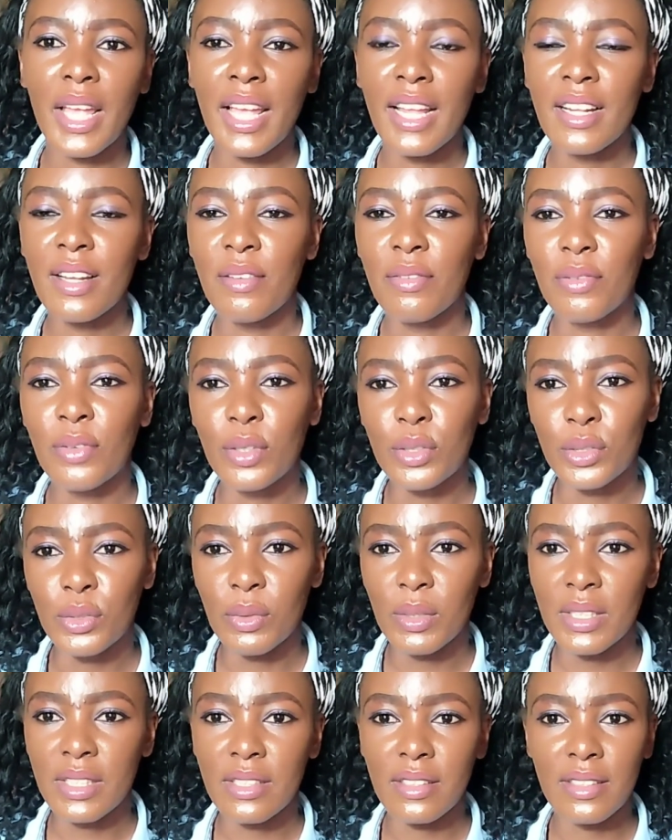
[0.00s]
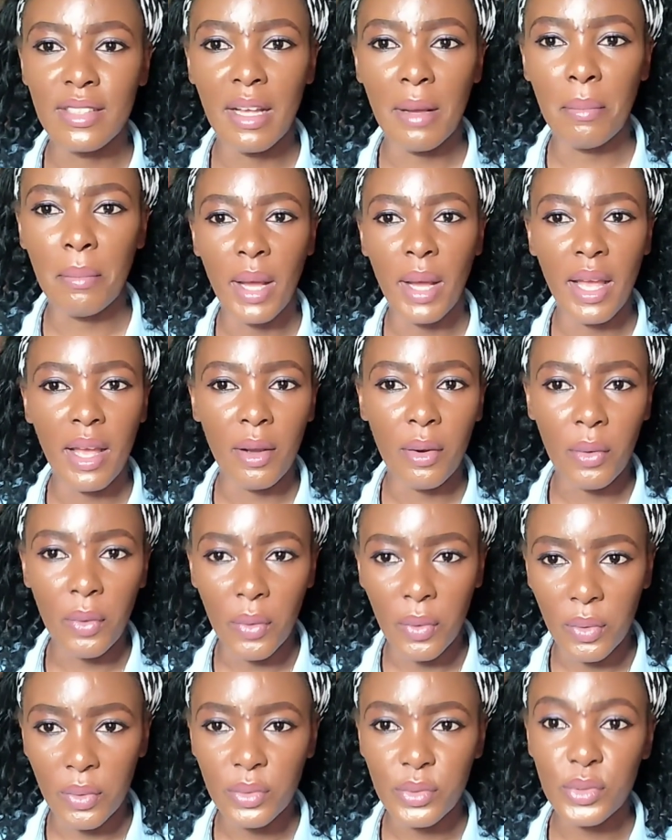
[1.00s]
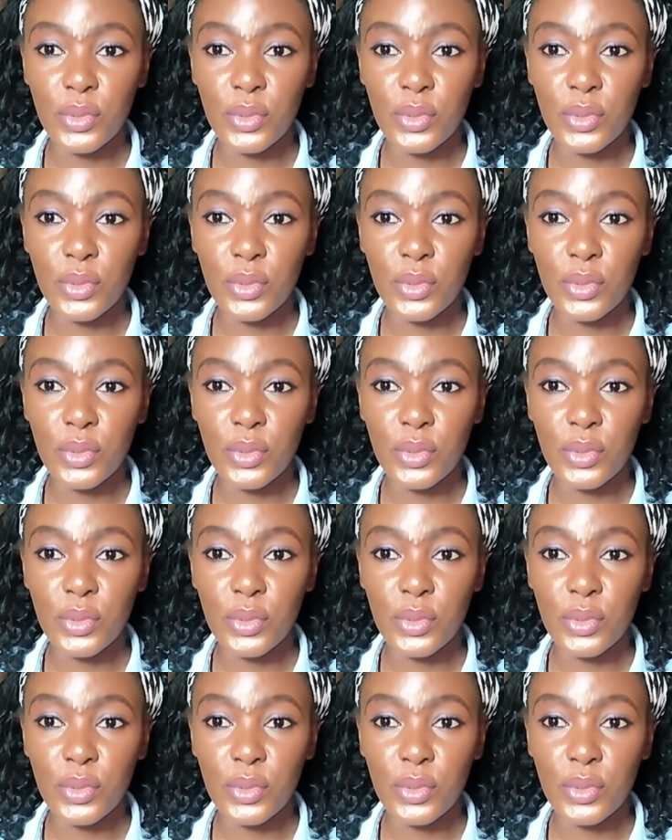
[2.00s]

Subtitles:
any fluctuation might occur.